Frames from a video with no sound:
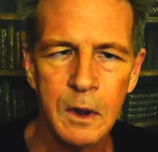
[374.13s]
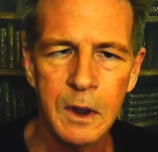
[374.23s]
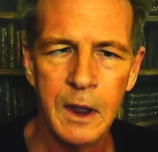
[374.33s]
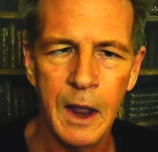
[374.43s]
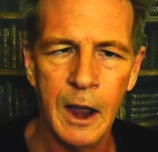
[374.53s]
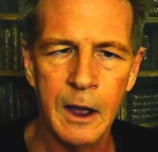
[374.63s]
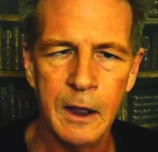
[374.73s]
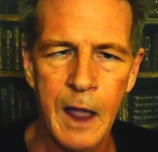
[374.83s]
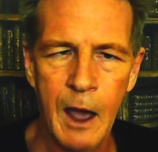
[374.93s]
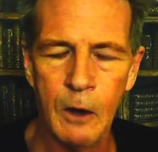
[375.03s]

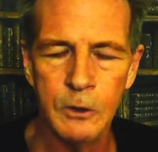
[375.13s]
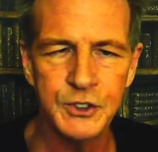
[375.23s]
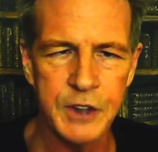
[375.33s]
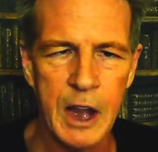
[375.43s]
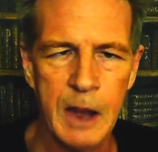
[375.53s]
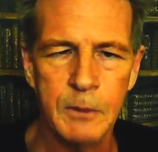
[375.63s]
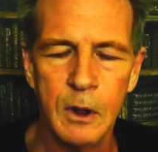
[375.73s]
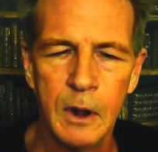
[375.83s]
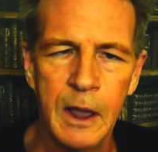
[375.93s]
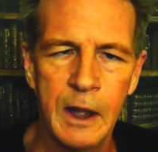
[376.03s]
how
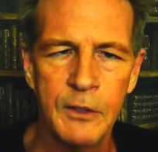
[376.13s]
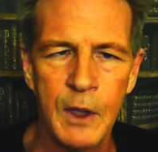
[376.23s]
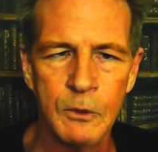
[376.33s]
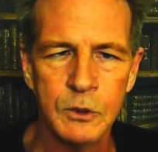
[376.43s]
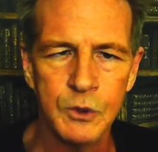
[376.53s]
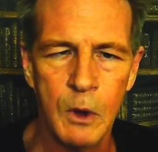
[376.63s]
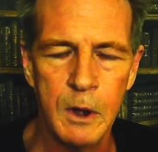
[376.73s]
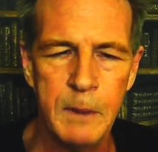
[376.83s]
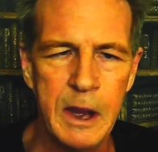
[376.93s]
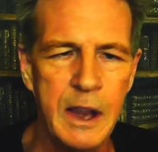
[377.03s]
stable anything was going to
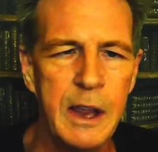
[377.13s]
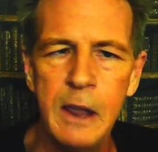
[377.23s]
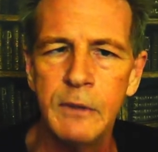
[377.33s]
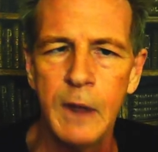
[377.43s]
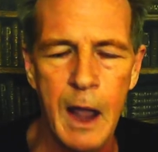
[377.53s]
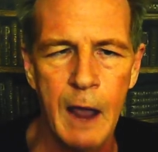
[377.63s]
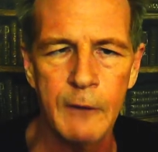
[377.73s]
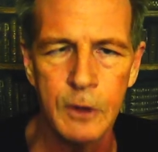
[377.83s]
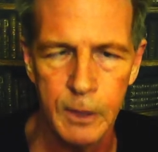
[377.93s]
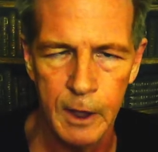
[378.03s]
be, even
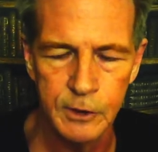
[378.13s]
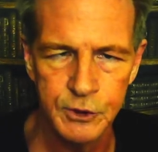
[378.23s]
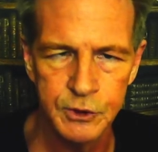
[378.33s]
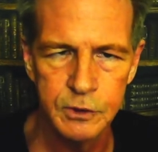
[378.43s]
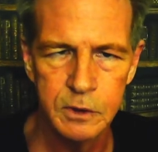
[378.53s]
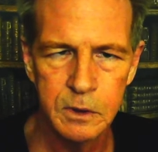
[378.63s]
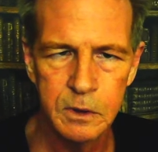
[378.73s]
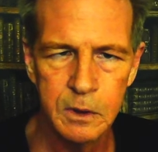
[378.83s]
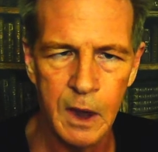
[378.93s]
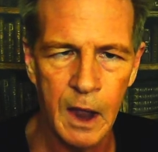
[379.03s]
after this
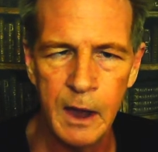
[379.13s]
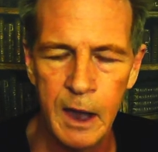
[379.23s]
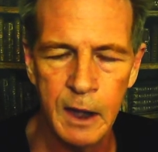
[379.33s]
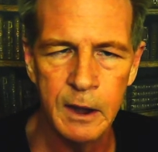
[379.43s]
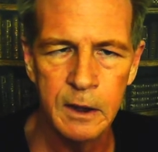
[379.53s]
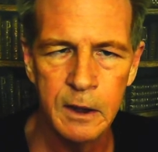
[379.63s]
ended.